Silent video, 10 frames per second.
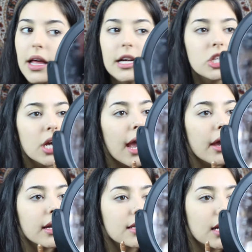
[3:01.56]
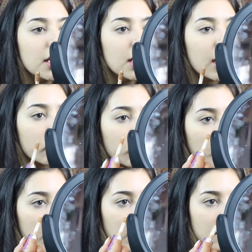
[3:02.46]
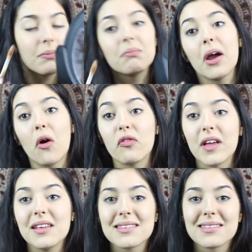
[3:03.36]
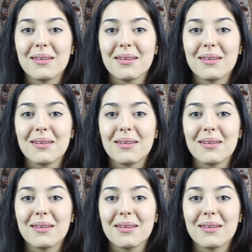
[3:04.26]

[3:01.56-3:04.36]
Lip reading: the extra areas that need extra work. My whole face.